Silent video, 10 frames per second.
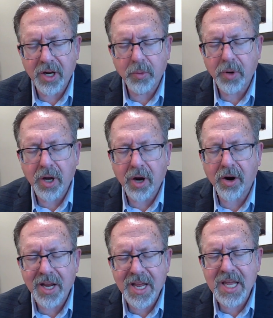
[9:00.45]
here we
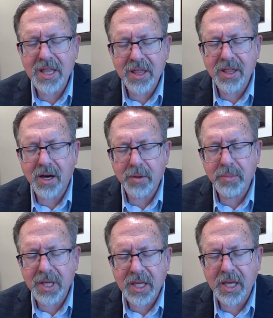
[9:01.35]
are in the
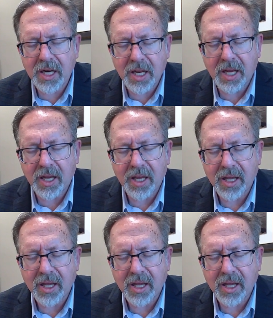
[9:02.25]
beginning.